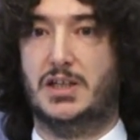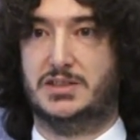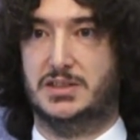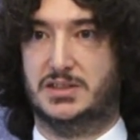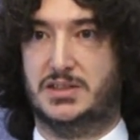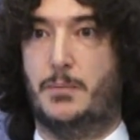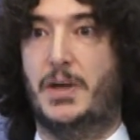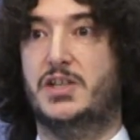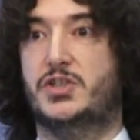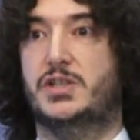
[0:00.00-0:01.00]
You will
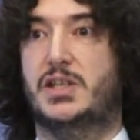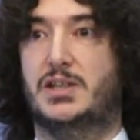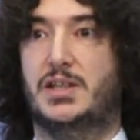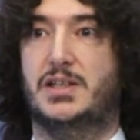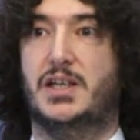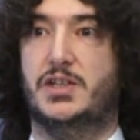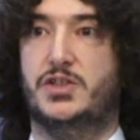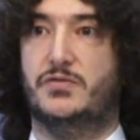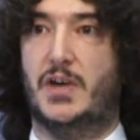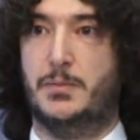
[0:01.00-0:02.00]
support our fight against
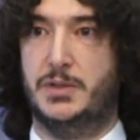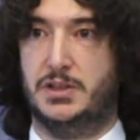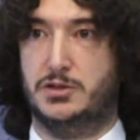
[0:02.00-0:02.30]
corruption